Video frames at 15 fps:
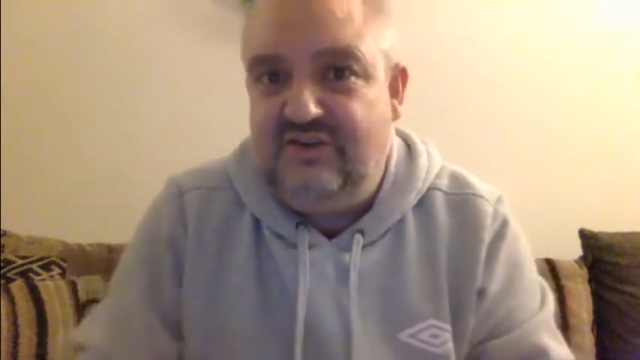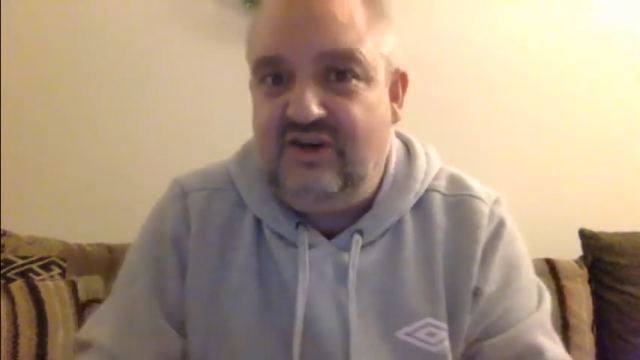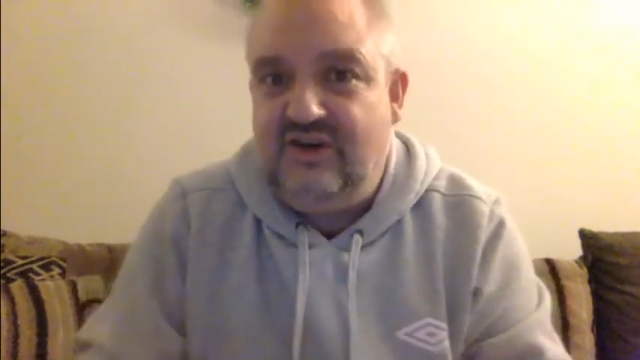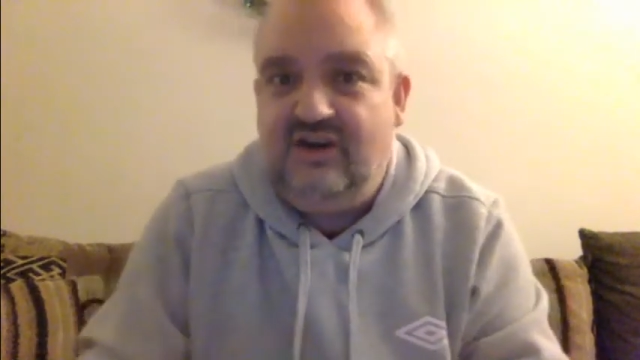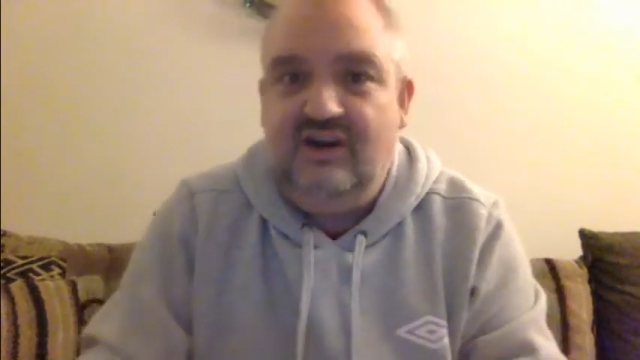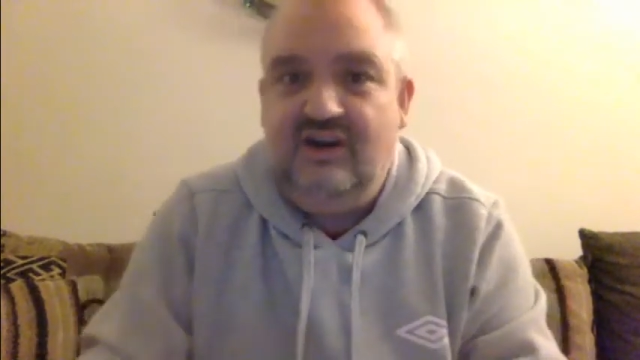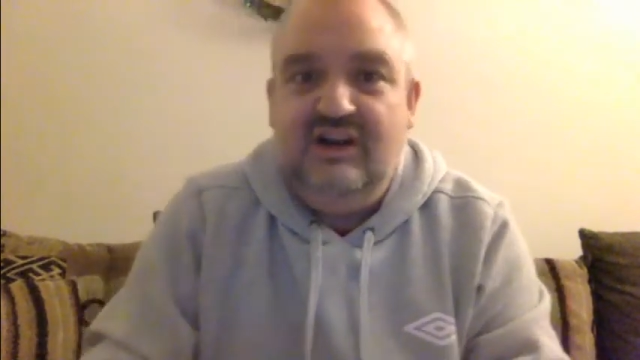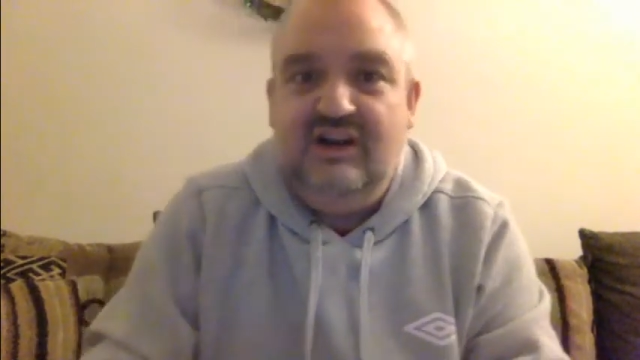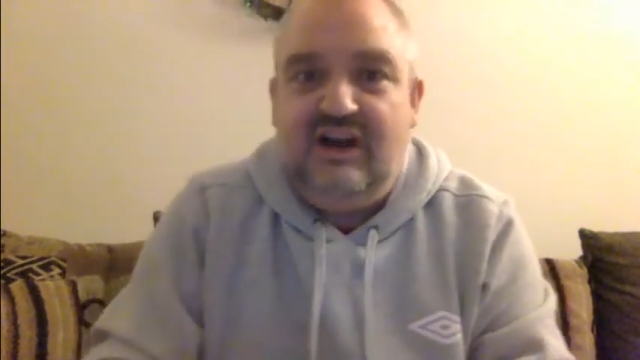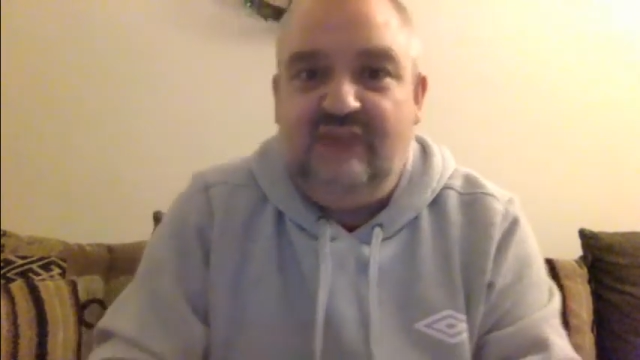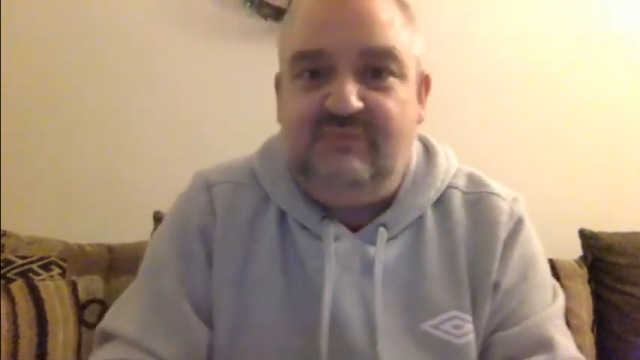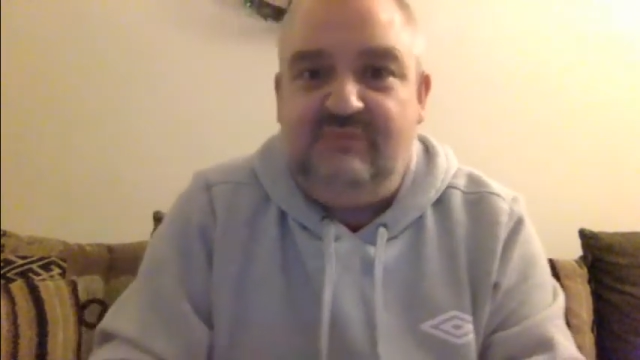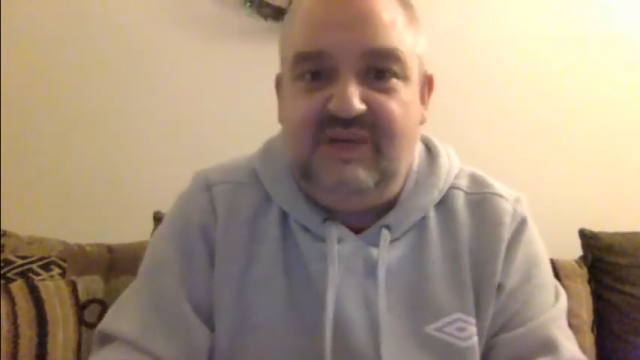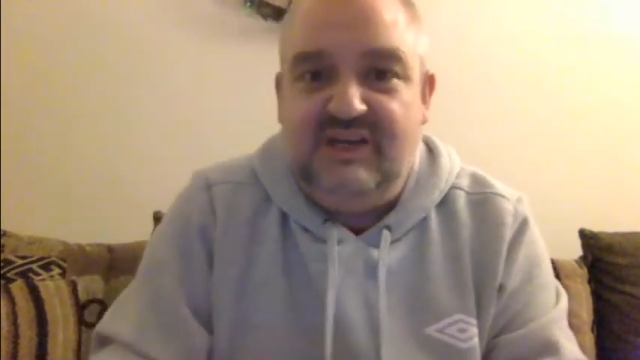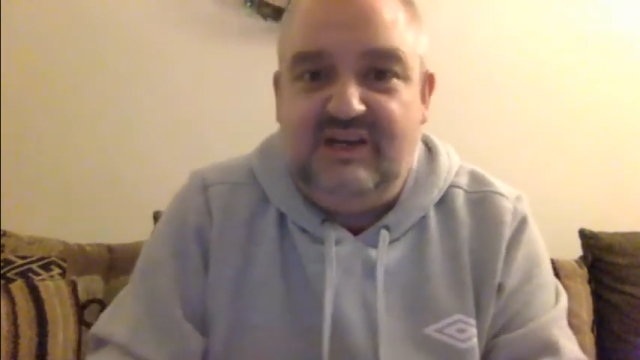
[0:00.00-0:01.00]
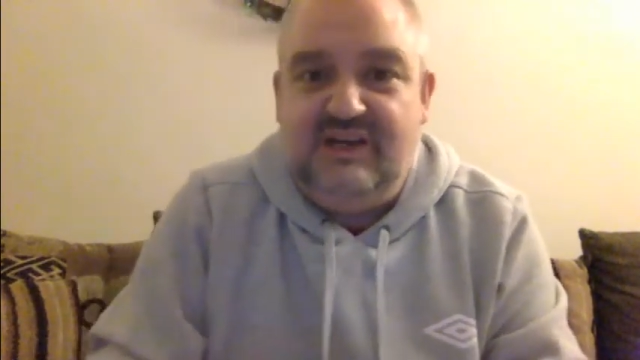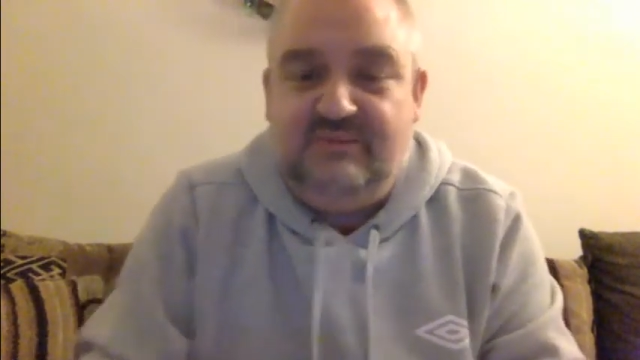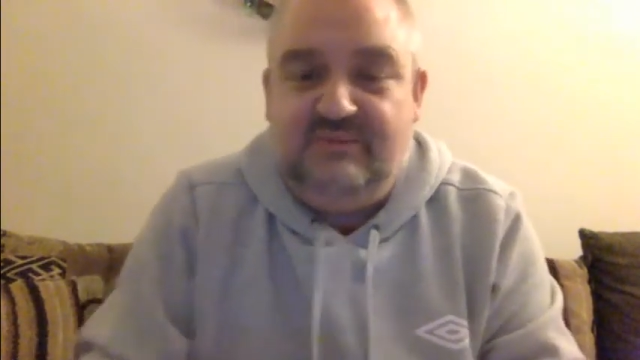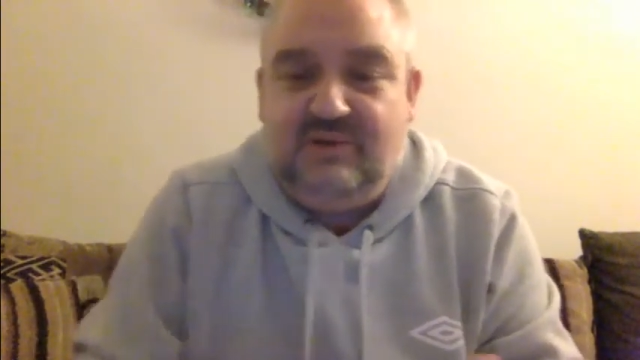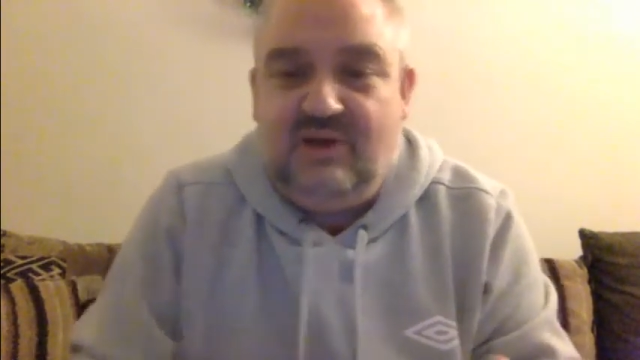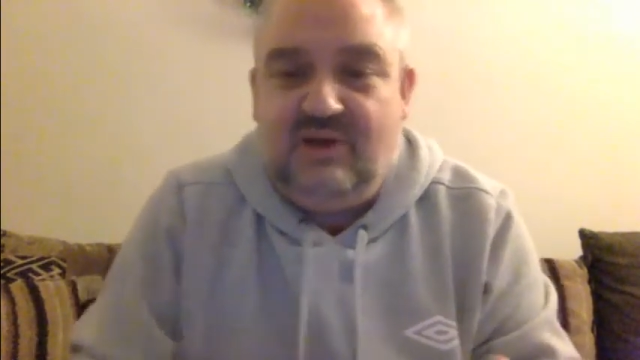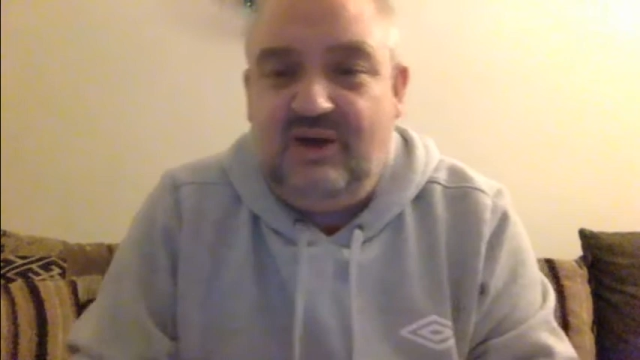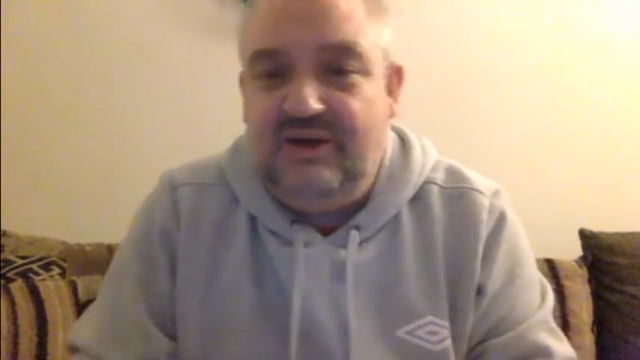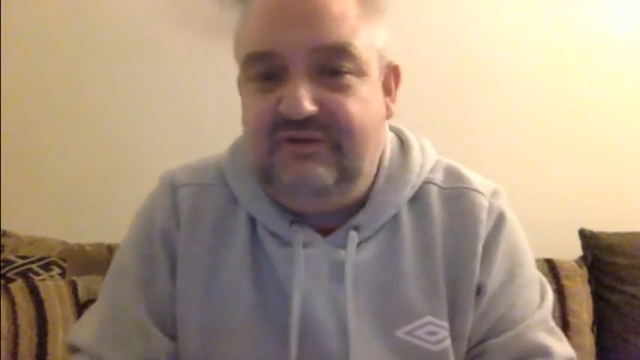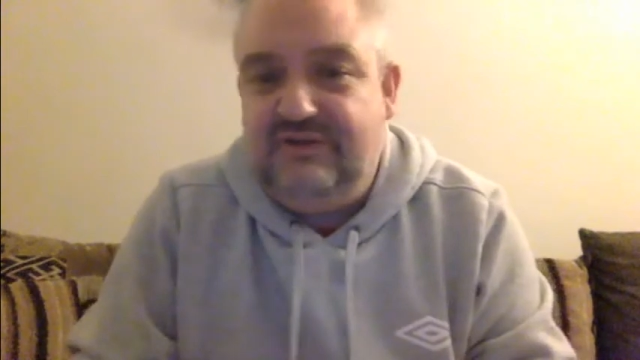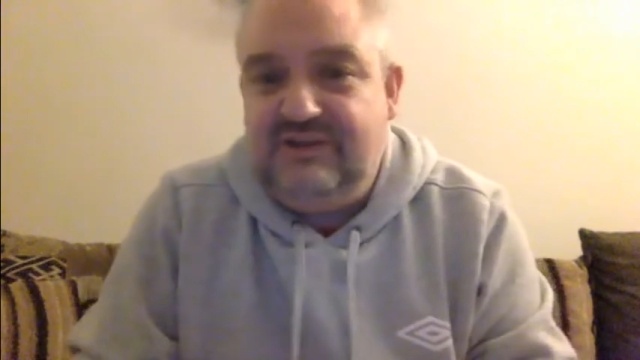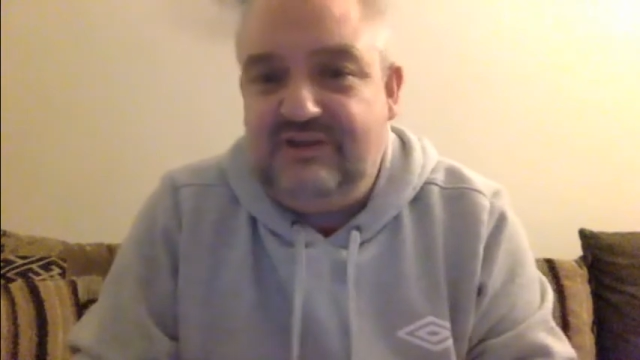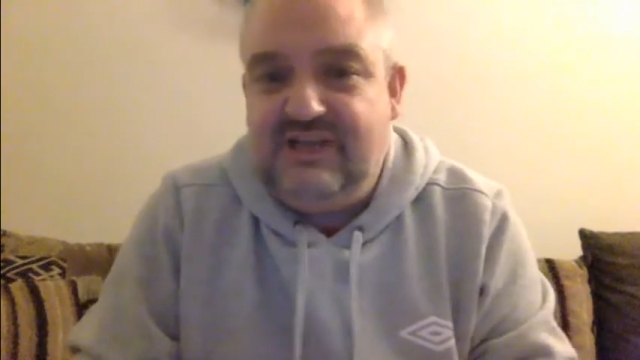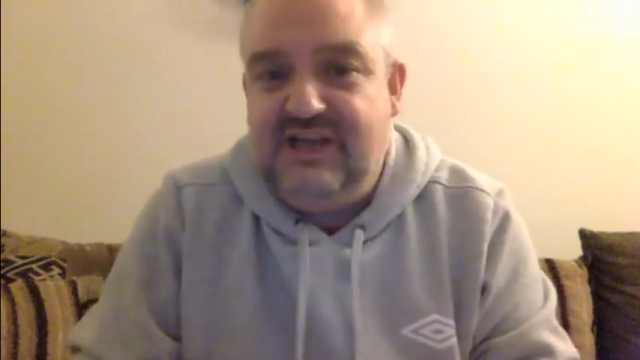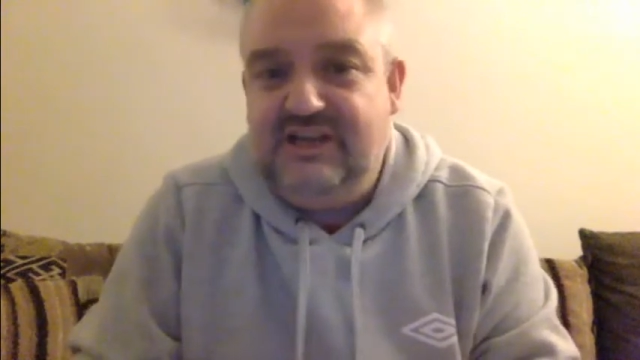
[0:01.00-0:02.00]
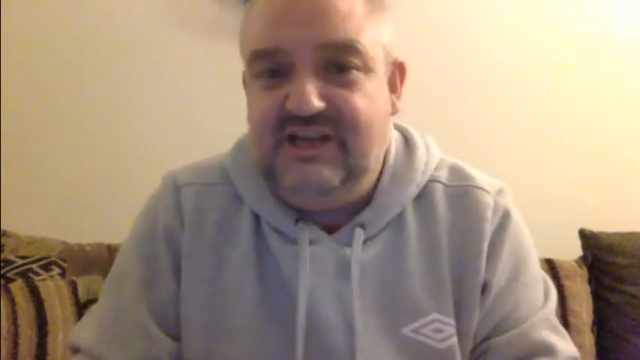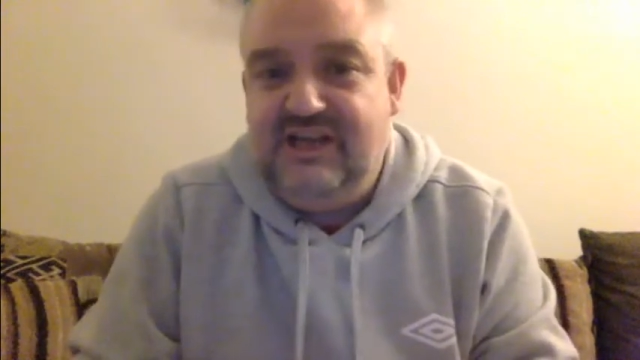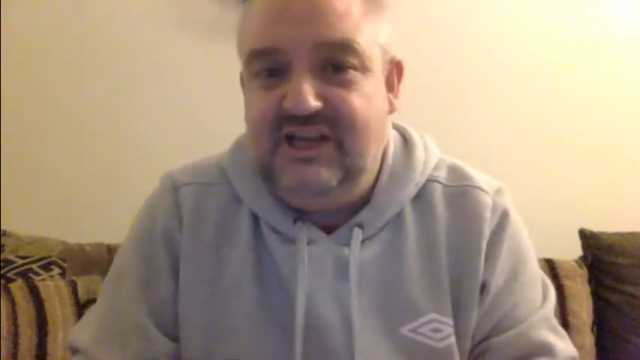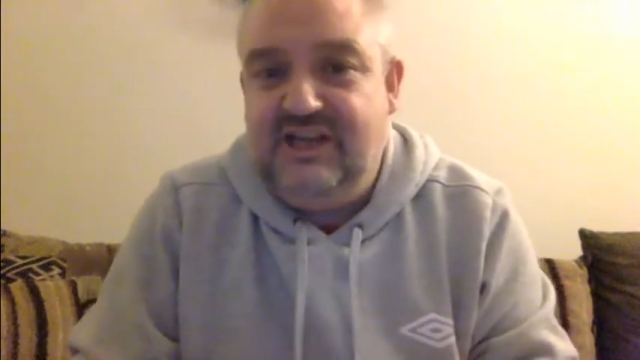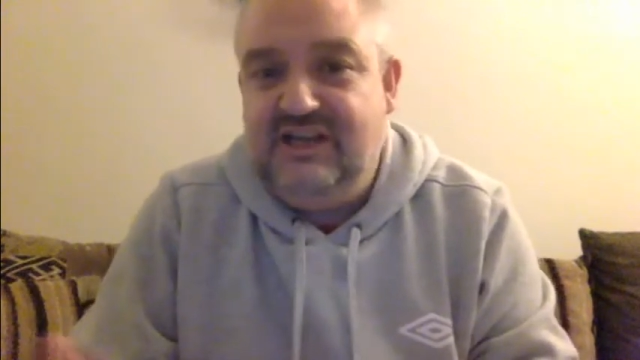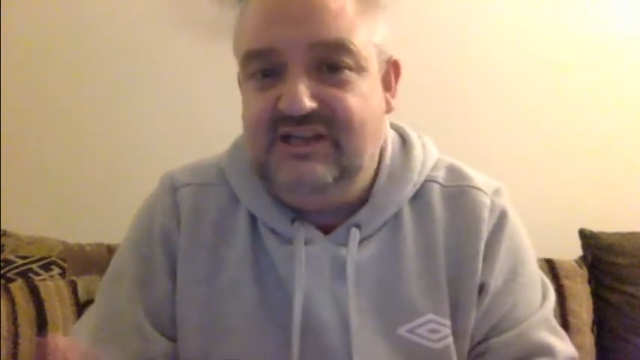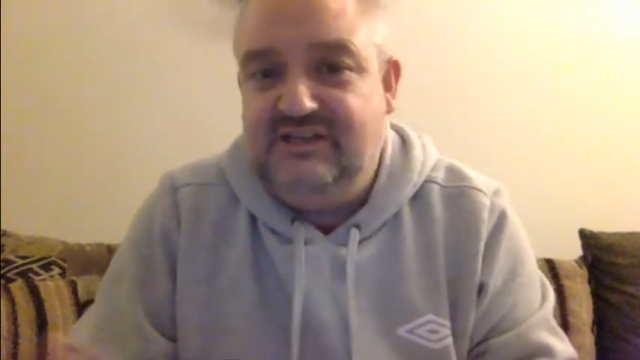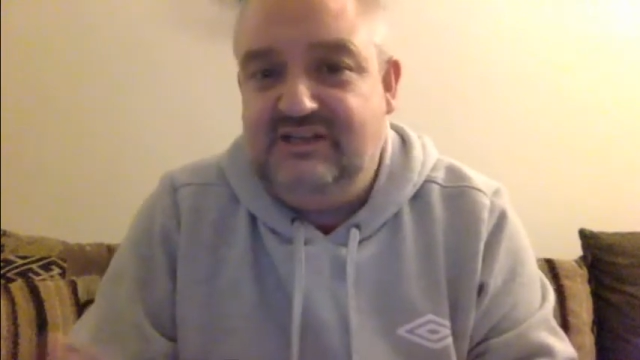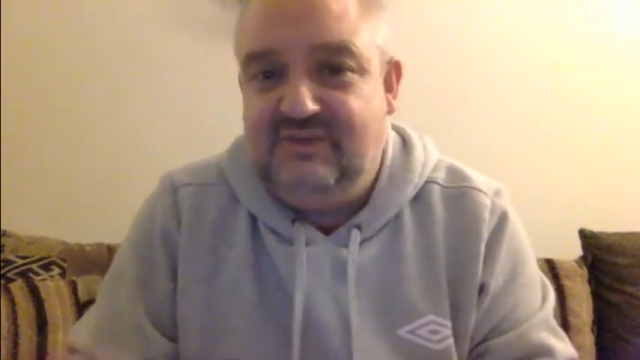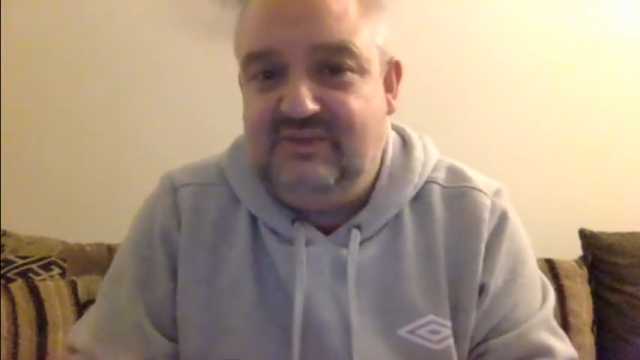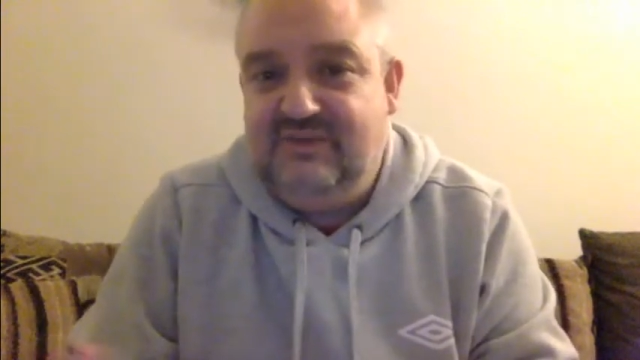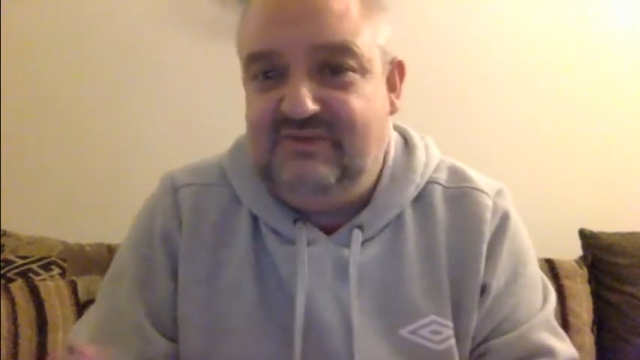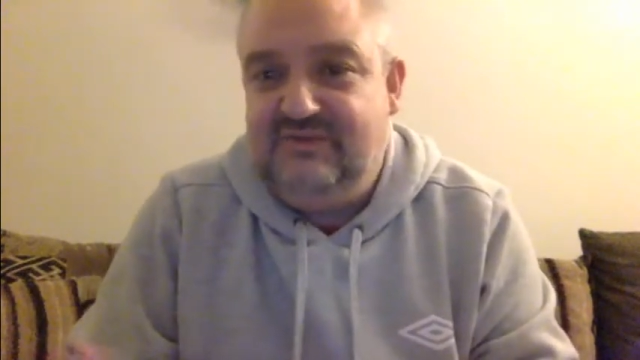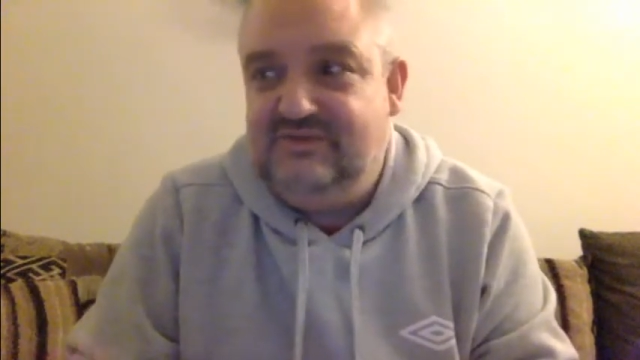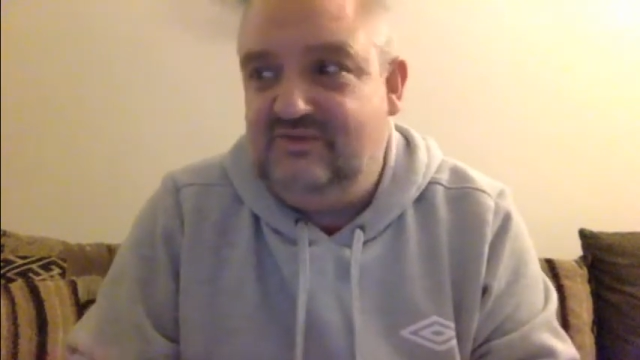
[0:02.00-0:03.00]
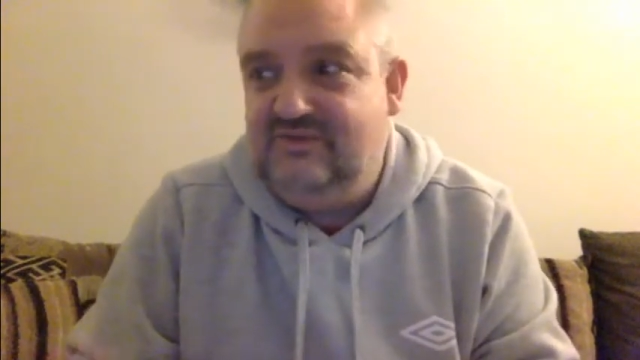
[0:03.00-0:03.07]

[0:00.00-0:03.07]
or I've been employed for 10 years with